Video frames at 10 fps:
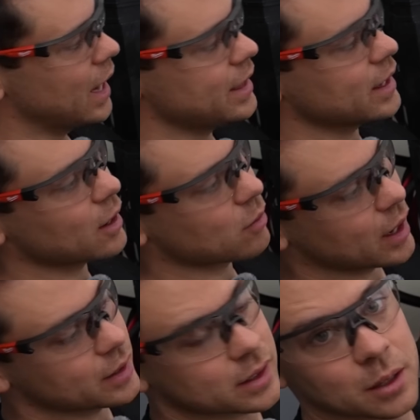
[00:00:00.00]
and then I
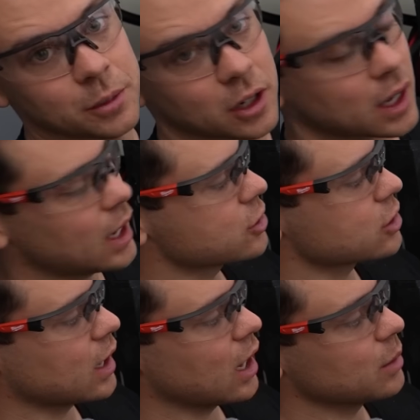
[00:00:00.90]
ran this
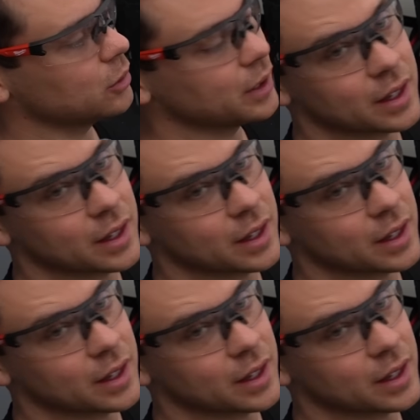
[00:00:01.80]
communication cable,